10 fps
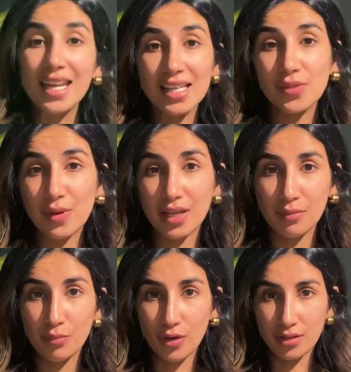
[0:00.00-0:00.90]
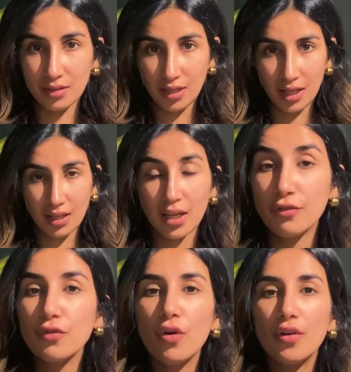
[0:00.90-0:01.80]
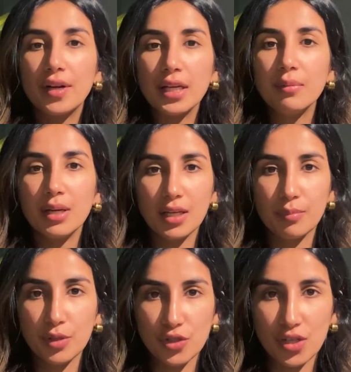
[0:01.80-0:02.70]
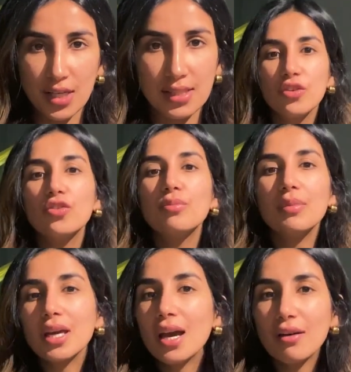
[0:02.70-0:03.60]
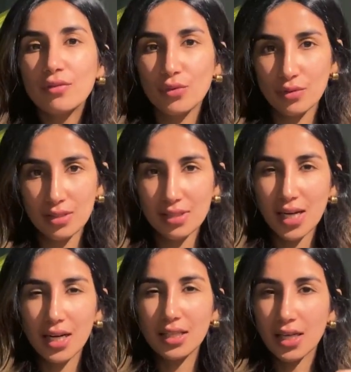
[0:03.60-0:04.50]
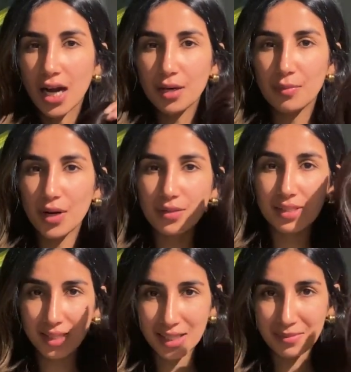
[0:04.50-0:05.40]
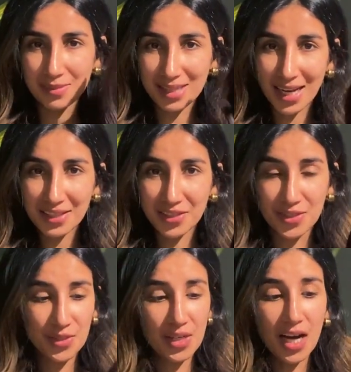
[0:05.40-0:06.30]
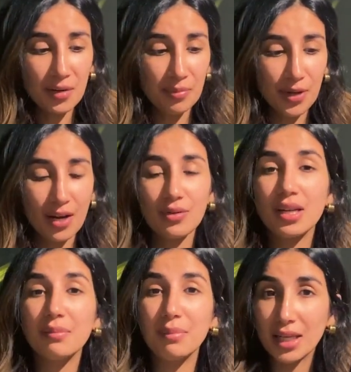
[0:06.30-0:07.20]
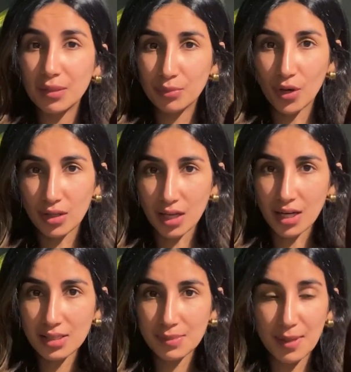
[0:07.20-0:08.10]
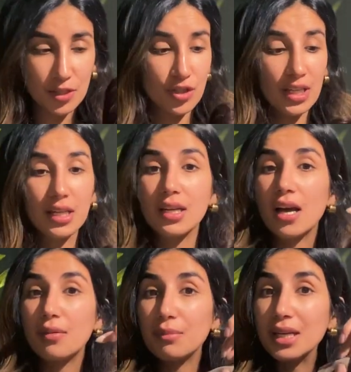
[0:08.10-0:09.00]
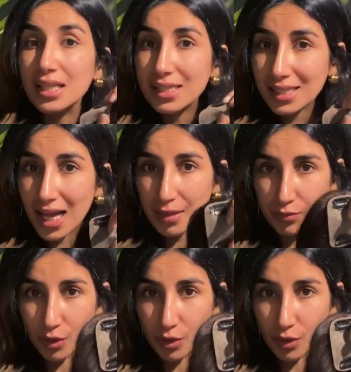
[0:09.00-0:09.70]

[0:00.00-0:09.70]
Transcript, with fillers: Next very important thing, if you've already made a purchase, you may have noticed that our dark brown seems lighter. So dark brown in many products, especially in our mini scalp